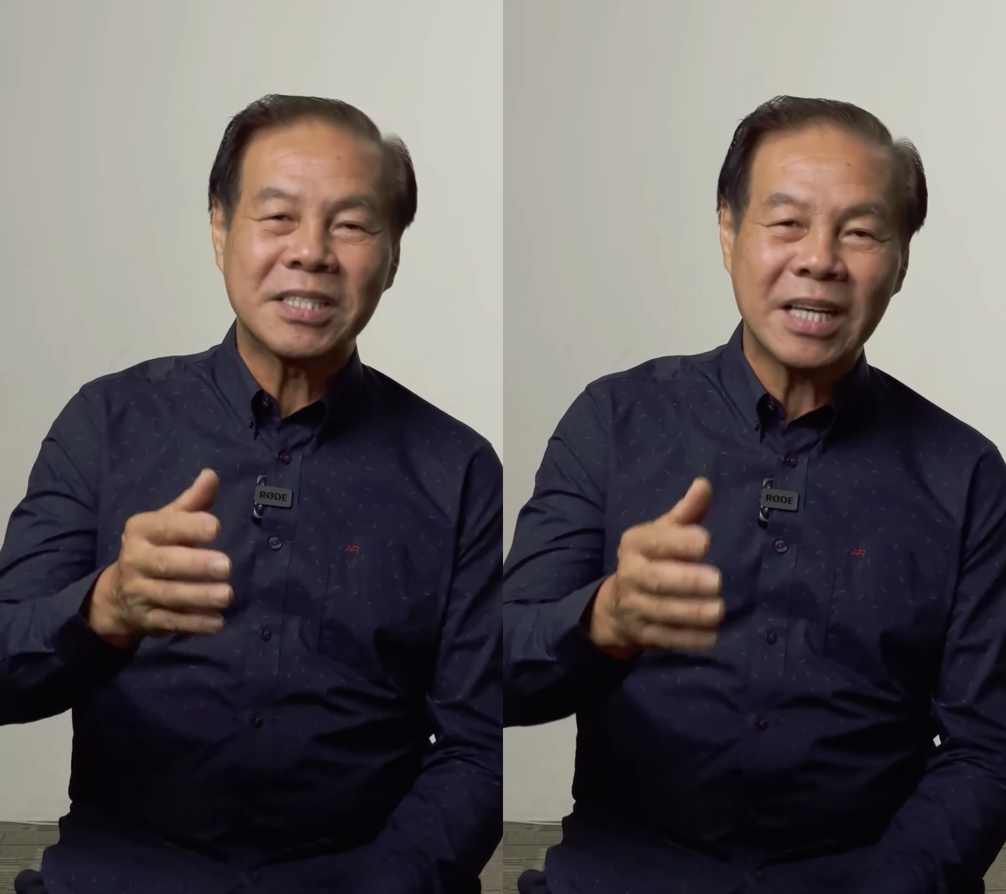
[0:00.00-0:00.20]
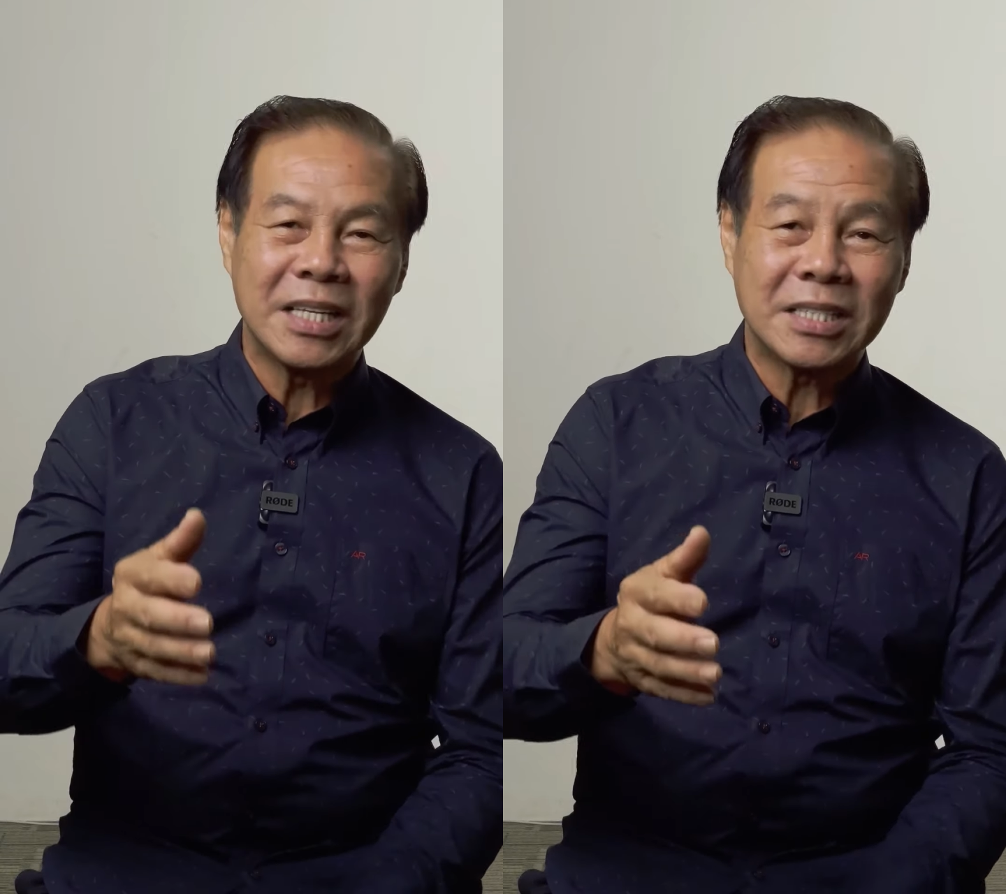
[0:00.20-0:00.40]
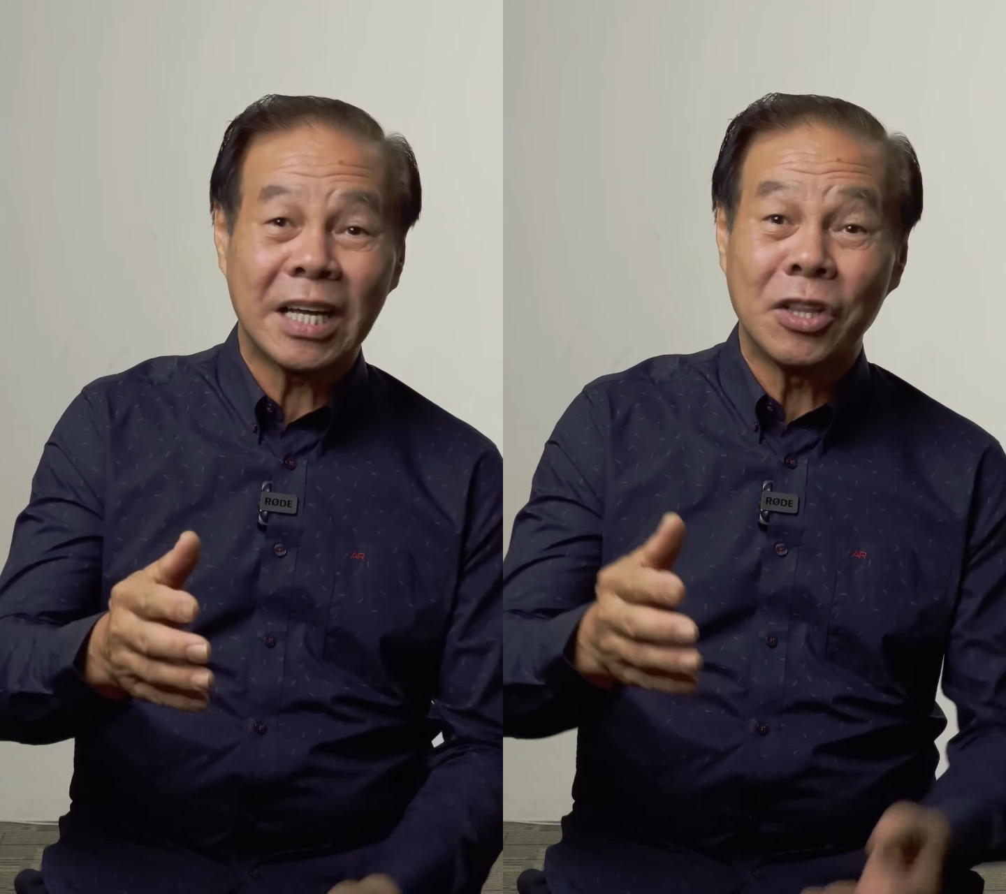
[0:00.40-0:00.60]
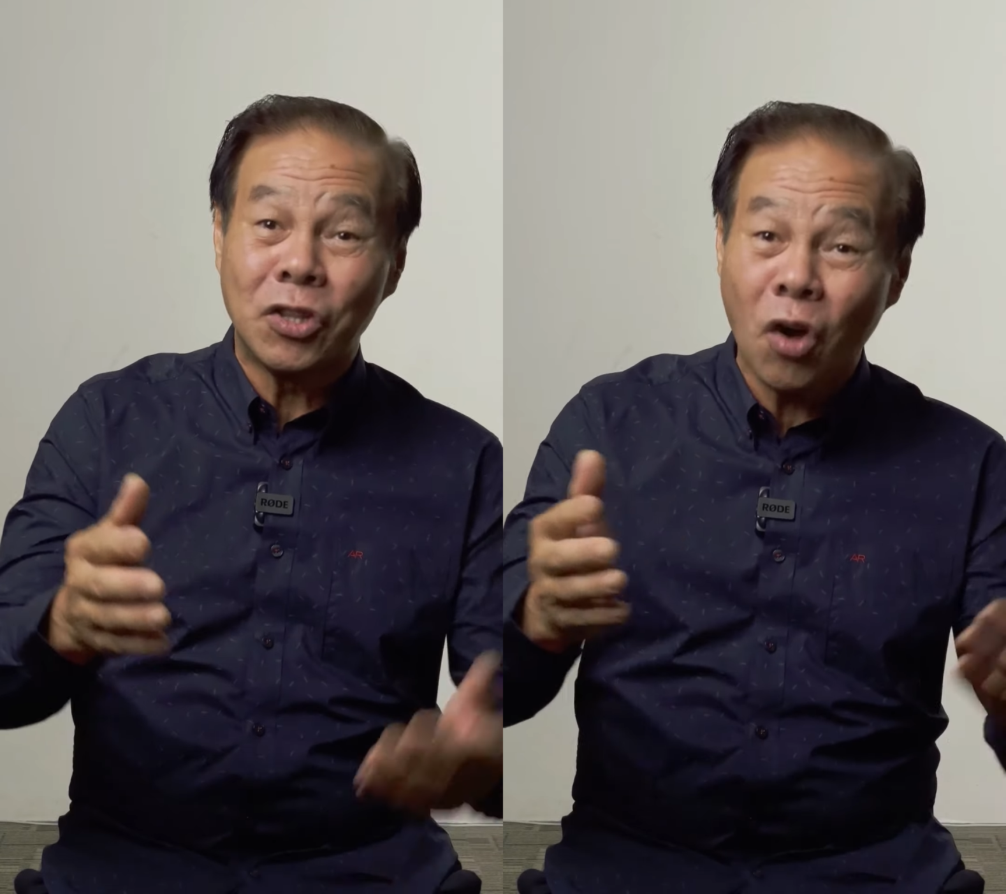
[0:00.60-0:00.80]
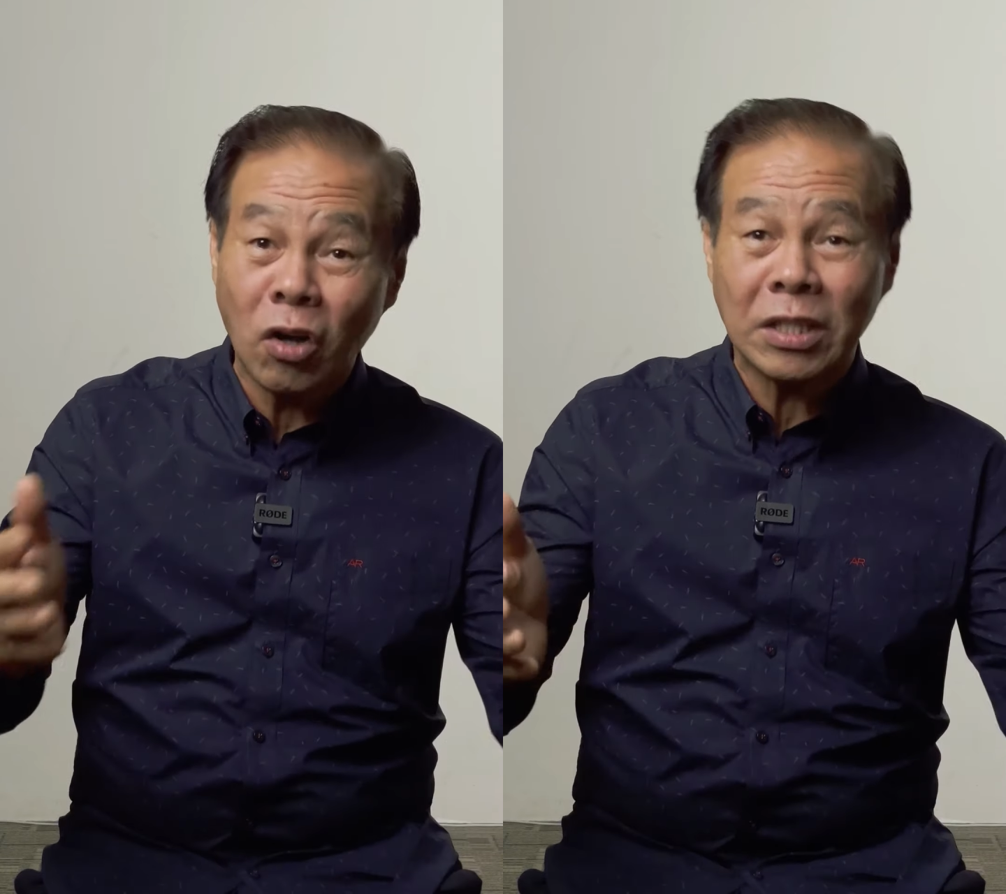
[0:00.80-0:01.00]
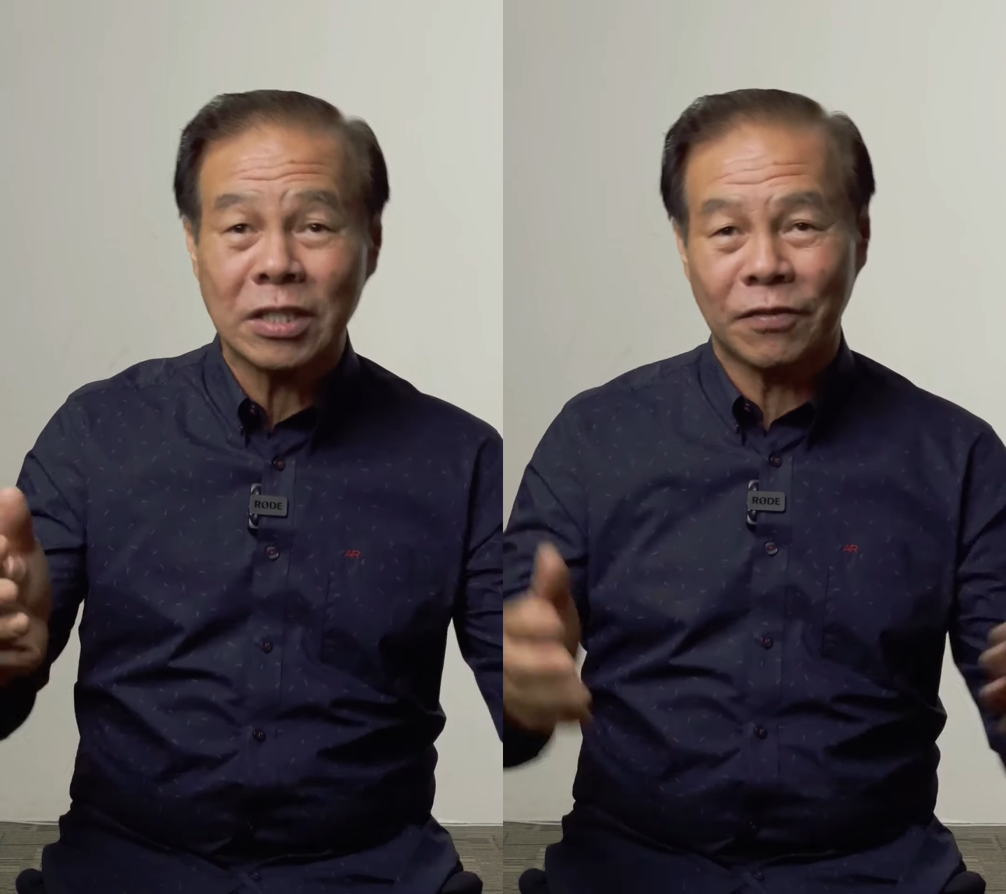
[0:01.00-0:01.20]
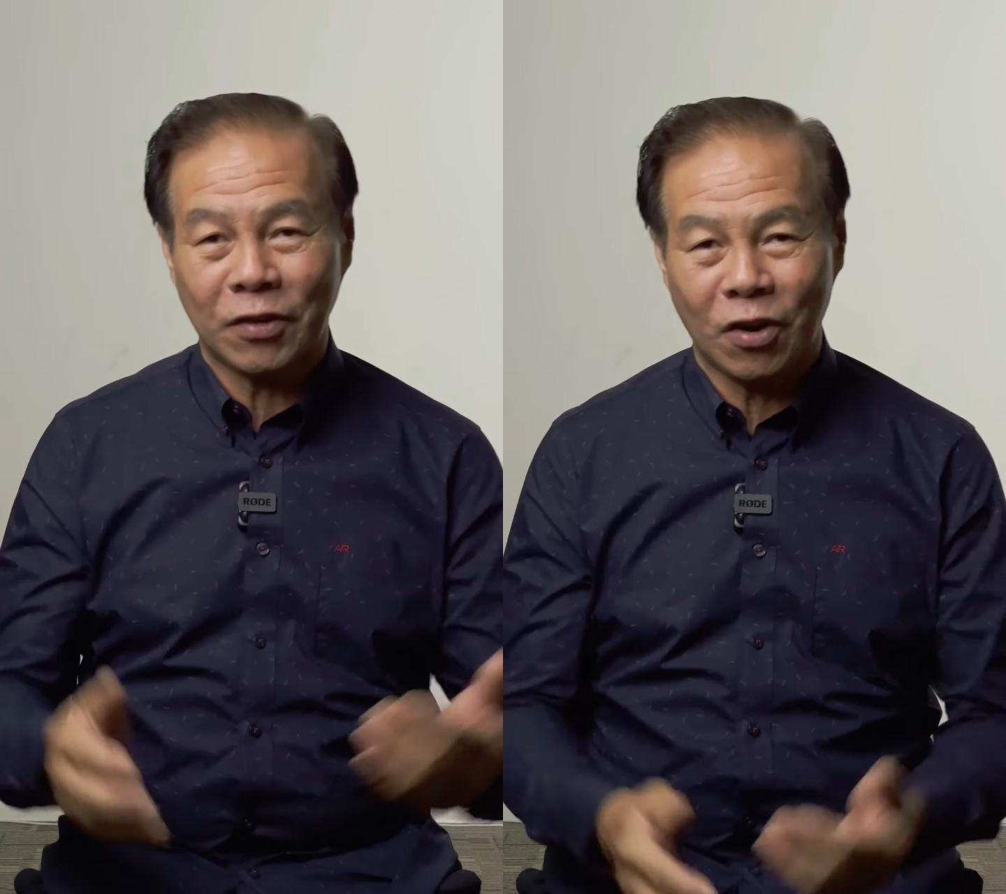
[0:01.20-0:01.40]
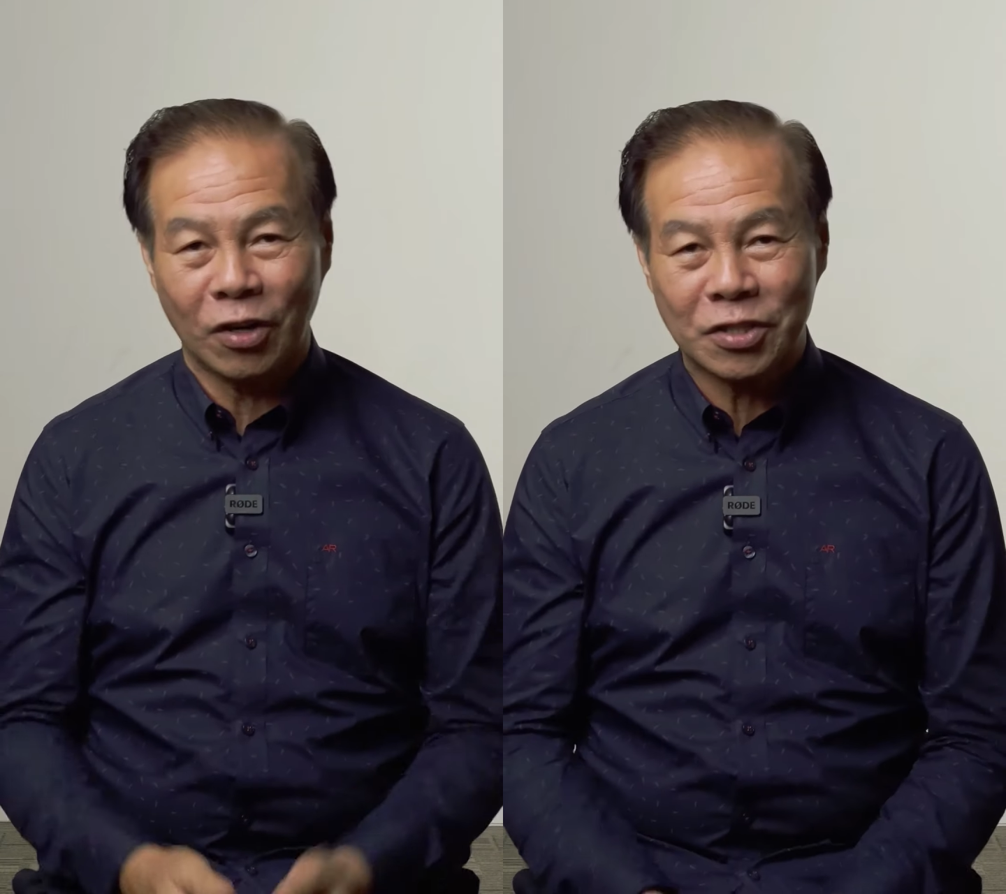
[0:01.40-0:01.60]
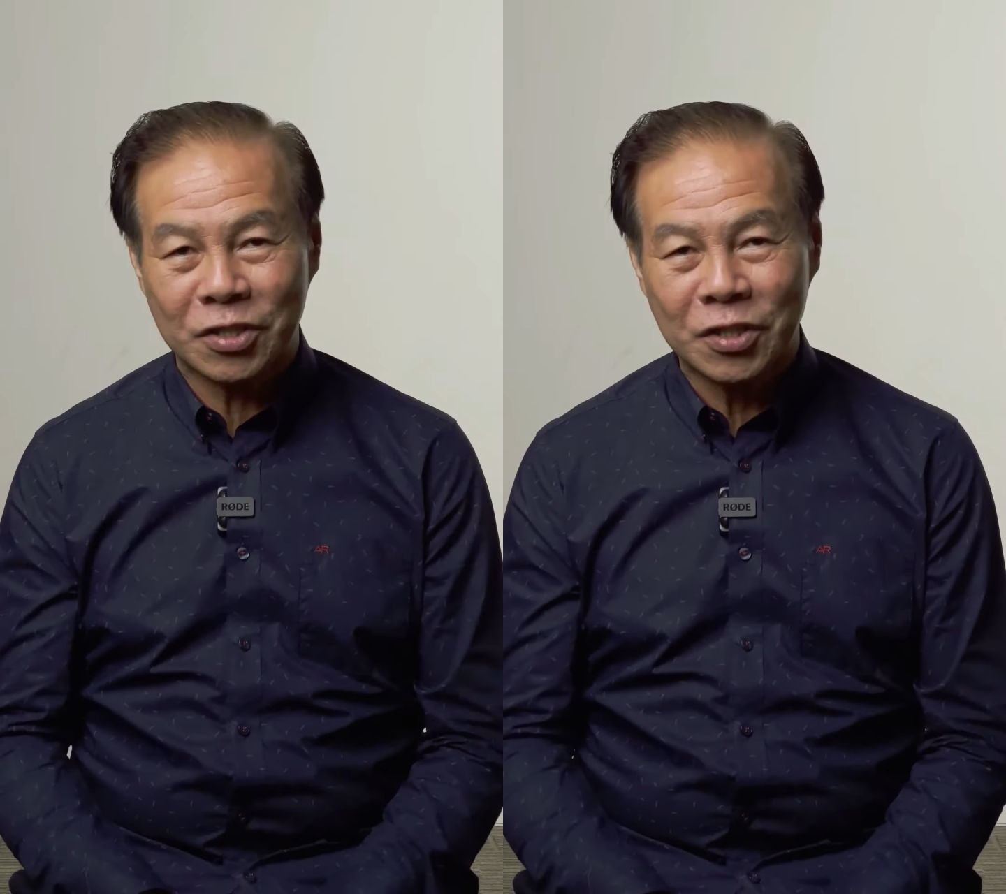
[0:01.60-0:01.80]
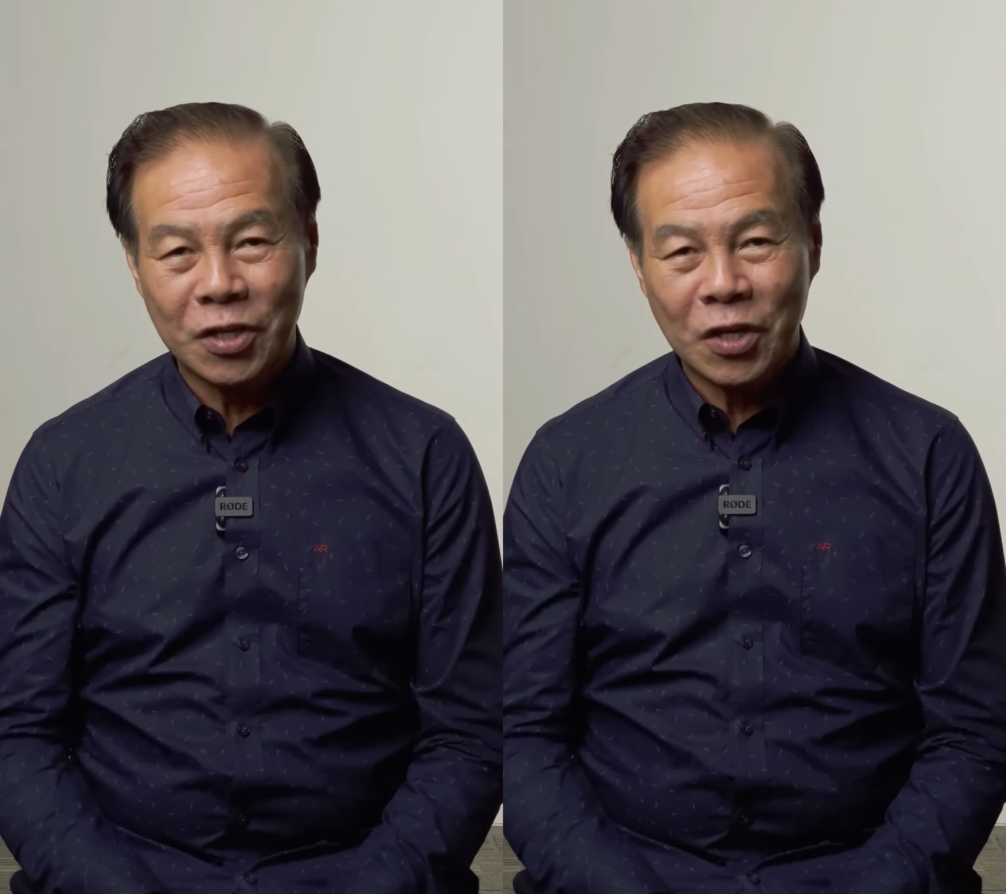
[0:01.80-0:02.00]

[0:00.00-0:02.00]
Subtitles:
sons and daughters, of course,